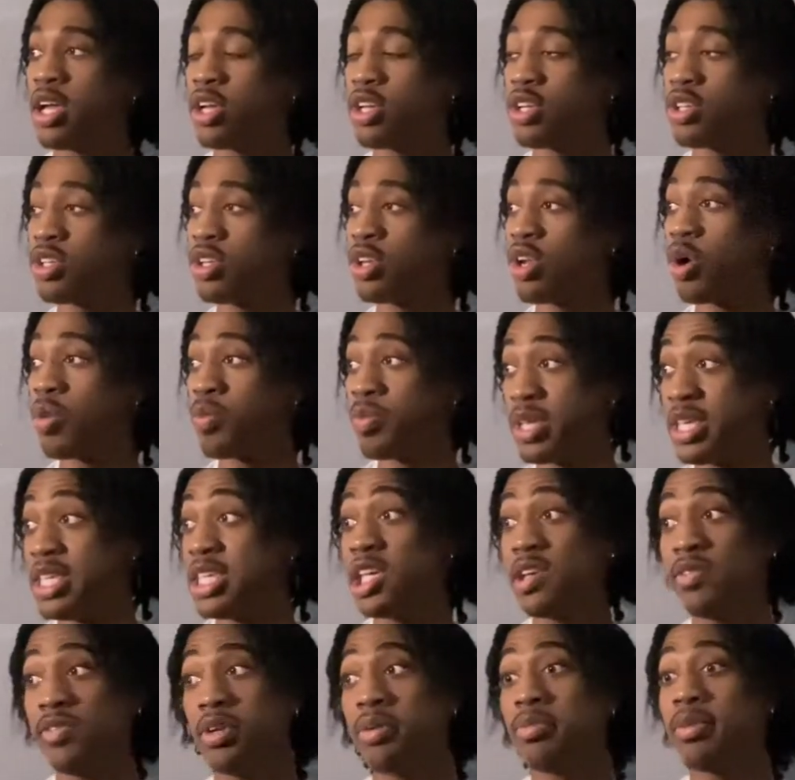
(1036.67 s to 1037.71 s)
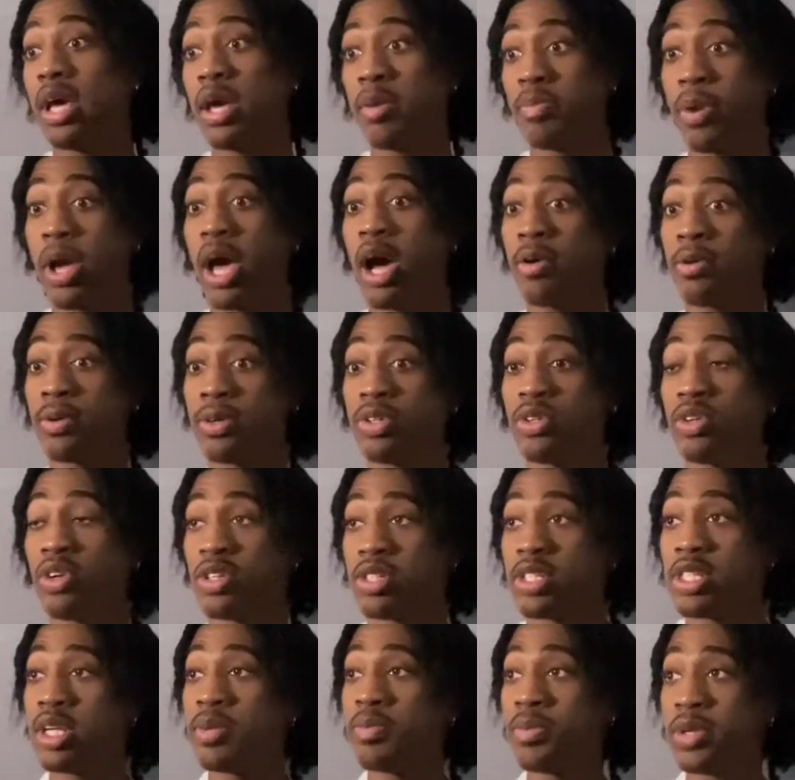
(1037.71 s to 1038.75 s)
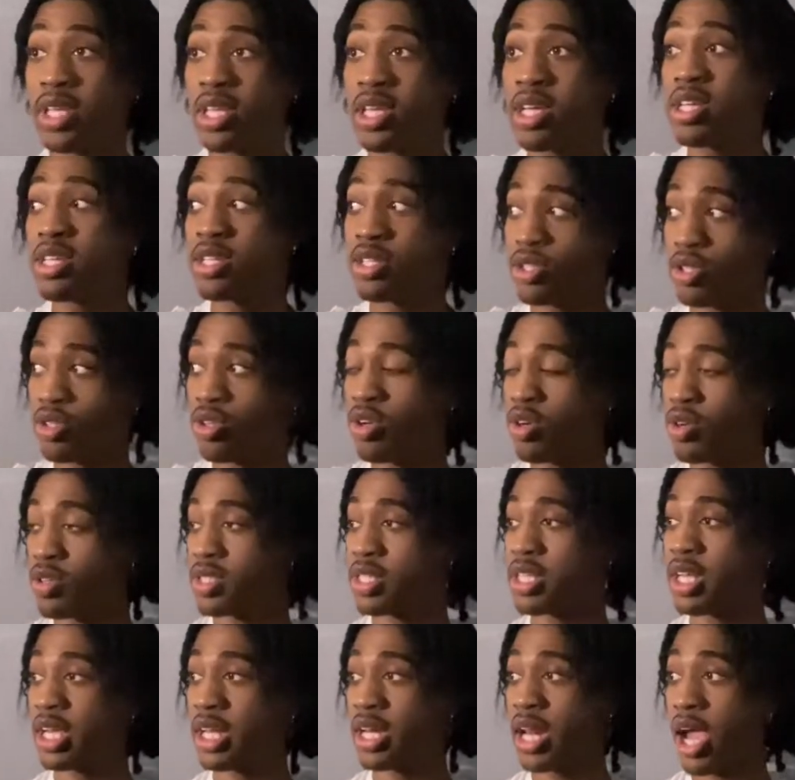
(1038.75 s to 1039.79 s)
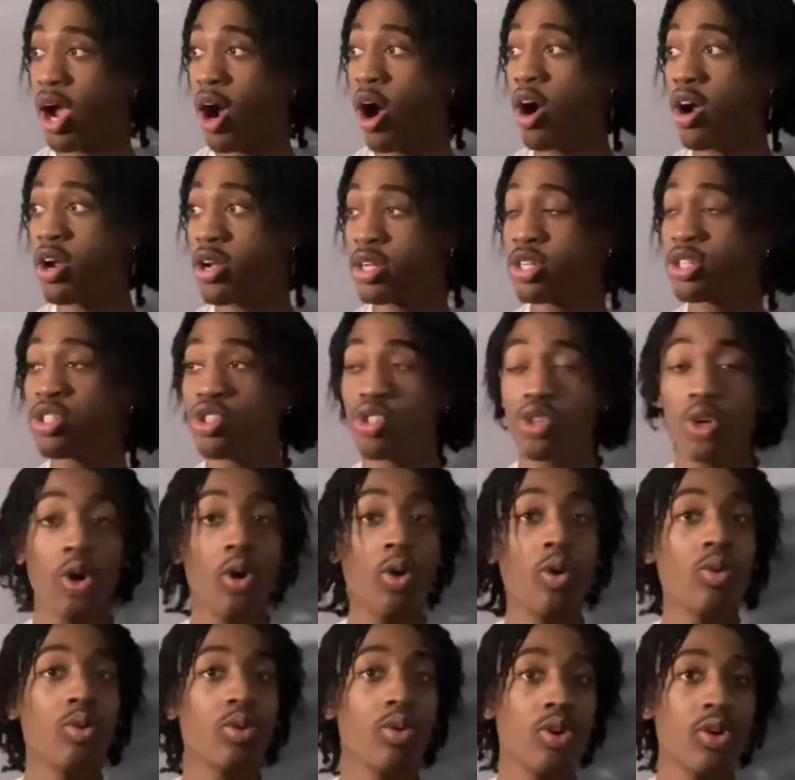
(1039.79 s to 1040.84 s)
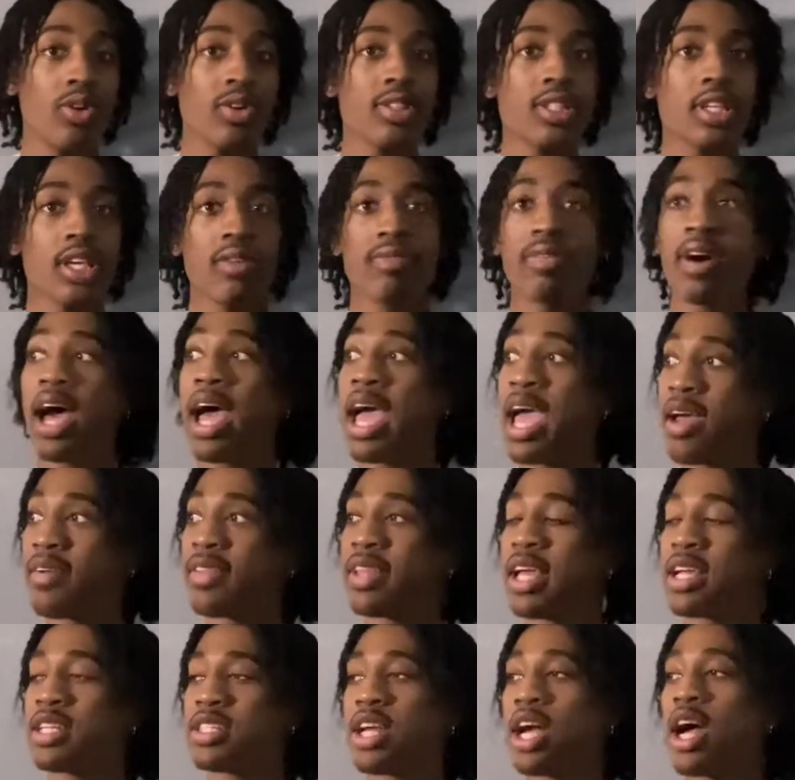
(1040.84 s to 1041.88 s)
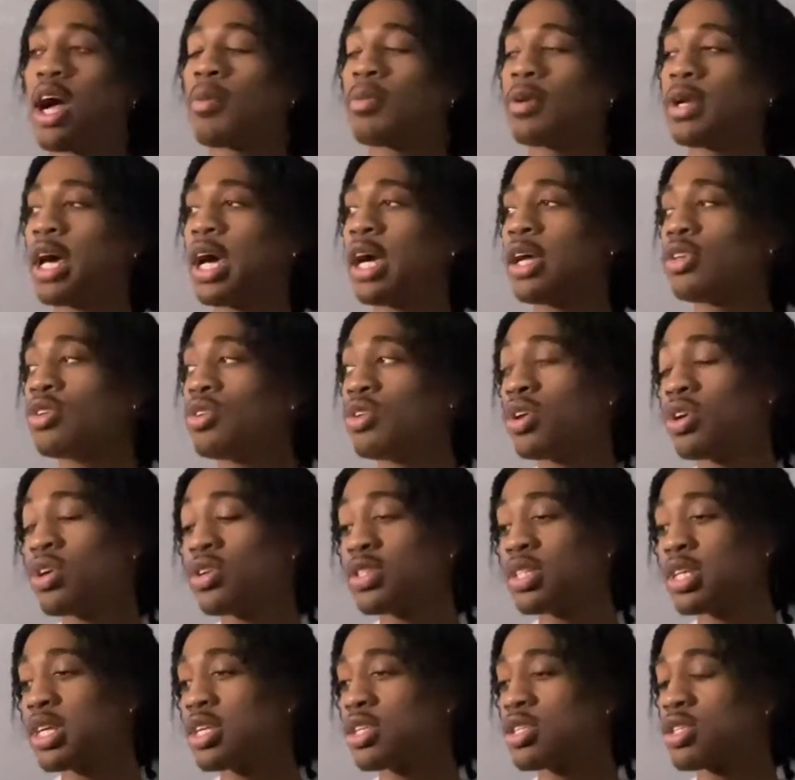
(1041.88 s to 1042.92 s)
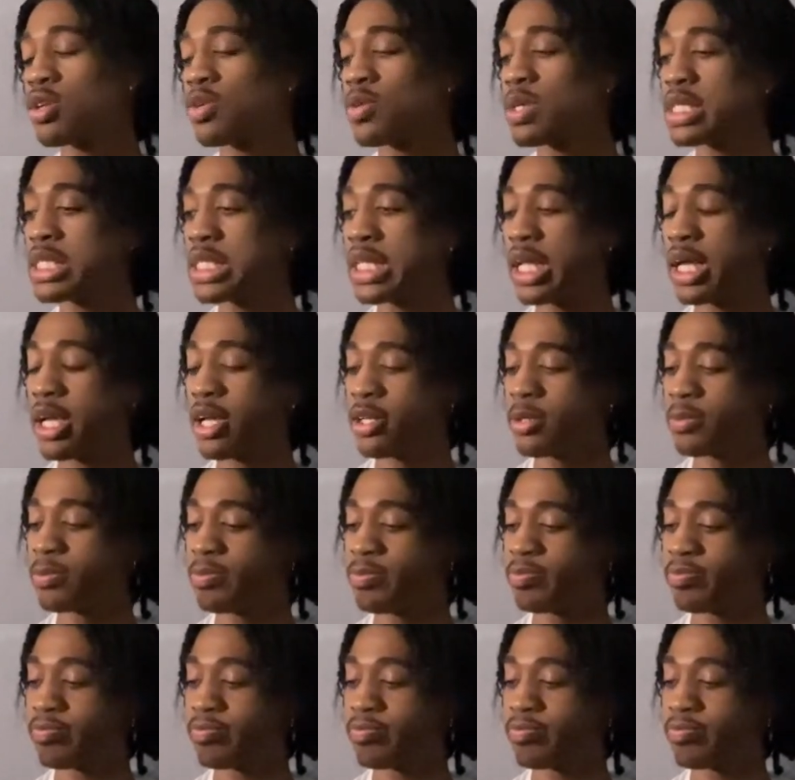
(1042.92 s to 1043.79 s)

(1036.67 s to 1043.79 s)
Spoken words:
you know, me giving them that power, you know what I'm saying? Because, you know what I'm saying, they are in control, you know what I'm saying, if I have that job or not, you know what I'm saying? So it's like,